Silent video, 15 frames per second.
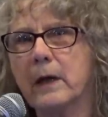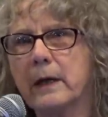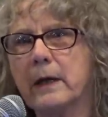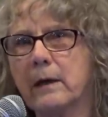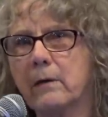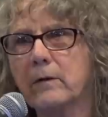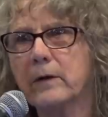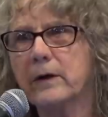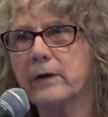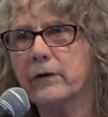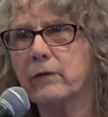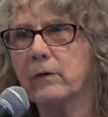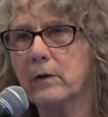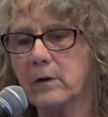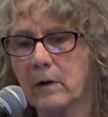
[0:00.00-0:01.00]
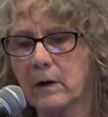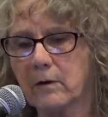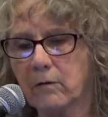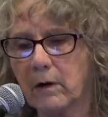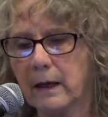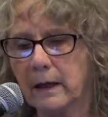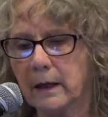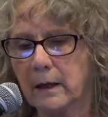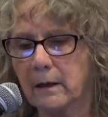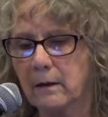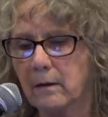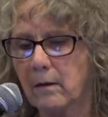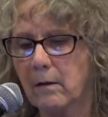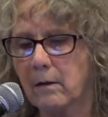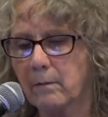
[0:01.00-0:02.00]
an illness or a chronic
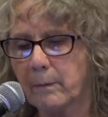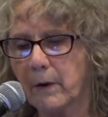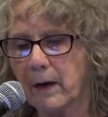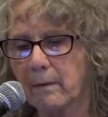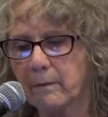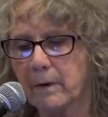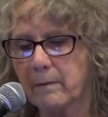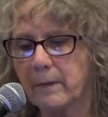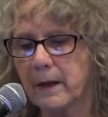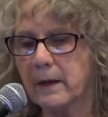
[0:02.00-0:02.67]
uh, problem.